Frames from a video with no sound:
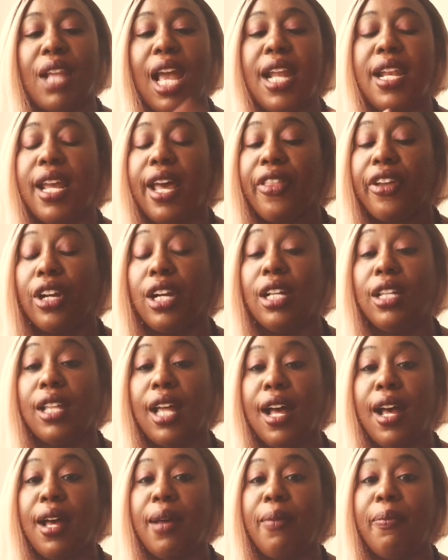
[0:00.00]
another
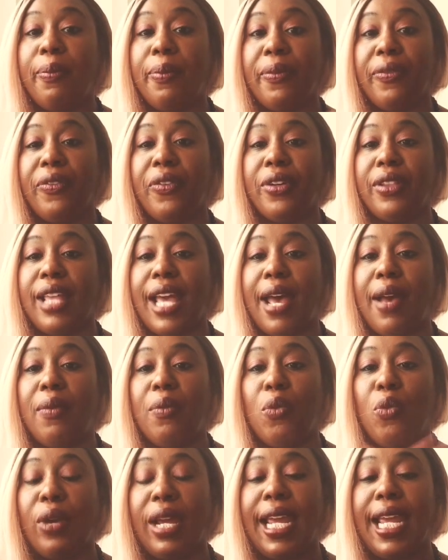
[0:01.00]
club for
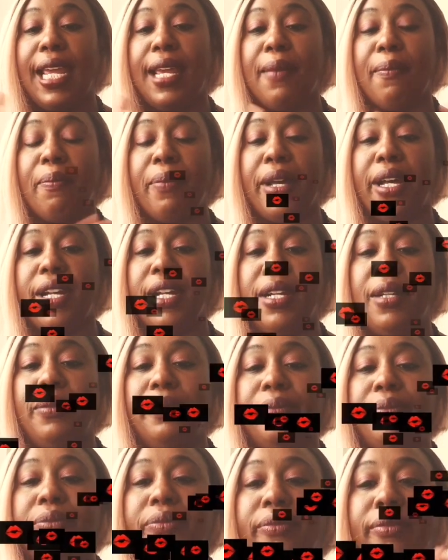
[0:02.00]
that week, but
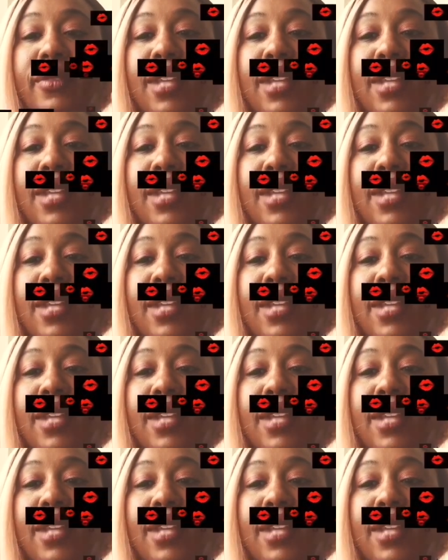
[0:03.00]
I'm